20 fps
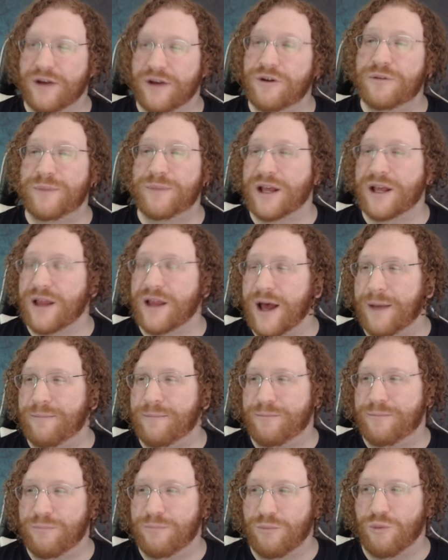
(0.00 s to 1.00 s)
Could be a
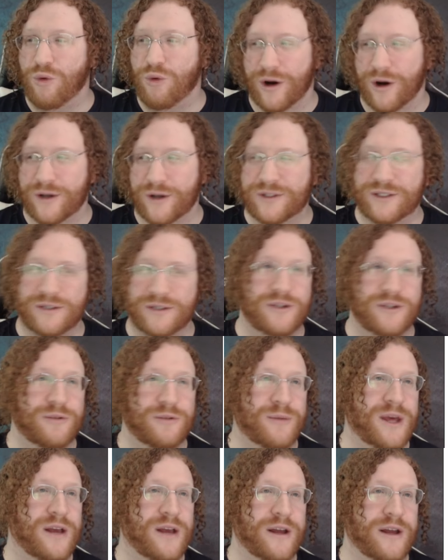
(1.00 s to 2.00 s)
lot worse, to
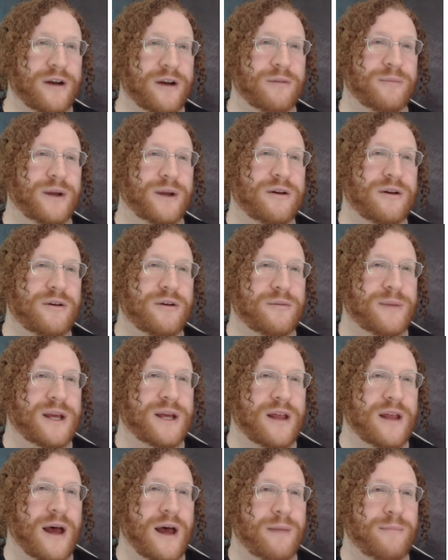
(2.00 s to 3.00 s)
be clear, but could be
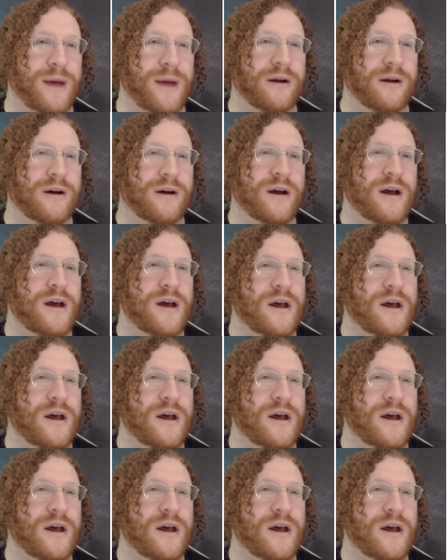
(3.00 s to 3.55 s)
a lot better.